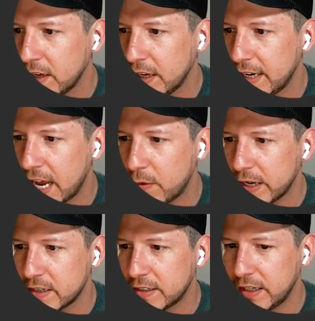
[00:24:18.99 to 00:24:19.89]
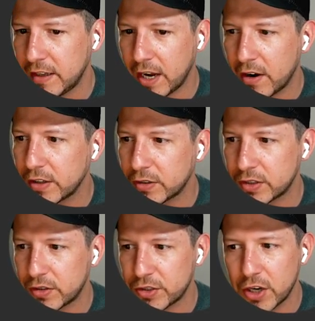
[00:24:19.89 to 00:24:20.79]
And now we can see the character
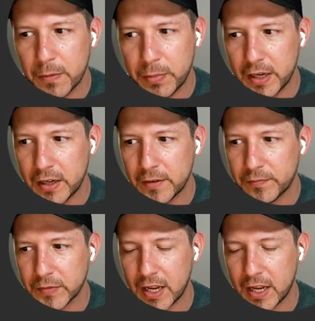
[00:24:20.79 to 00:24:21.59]
starts jumping,